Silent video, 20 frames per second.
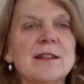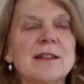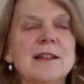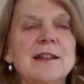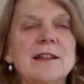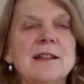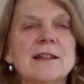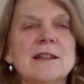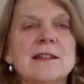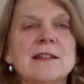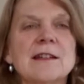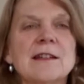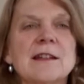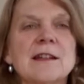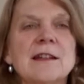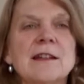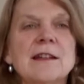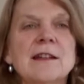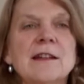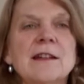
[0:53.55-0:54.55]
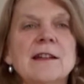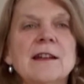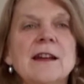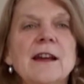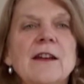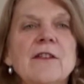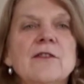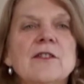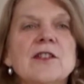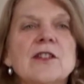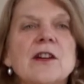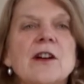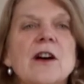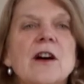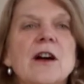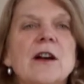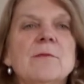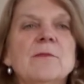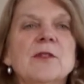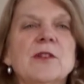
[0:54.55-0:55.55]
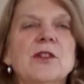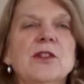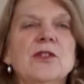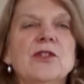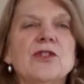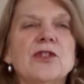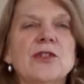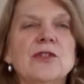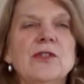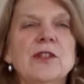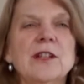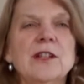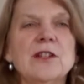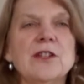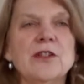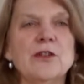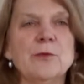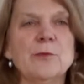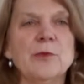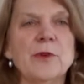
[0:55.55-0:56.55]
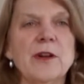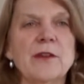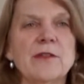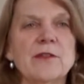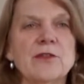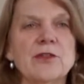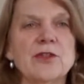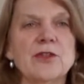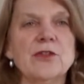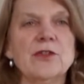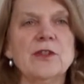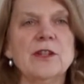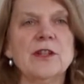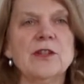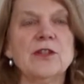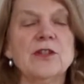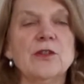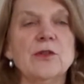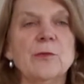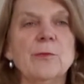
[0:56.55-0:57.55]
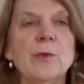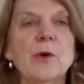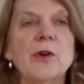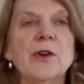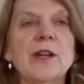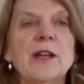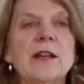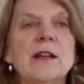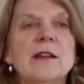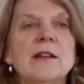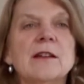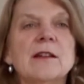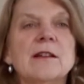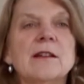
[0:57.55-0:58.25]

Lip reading: And every time that you tune into your breath and tune into your body,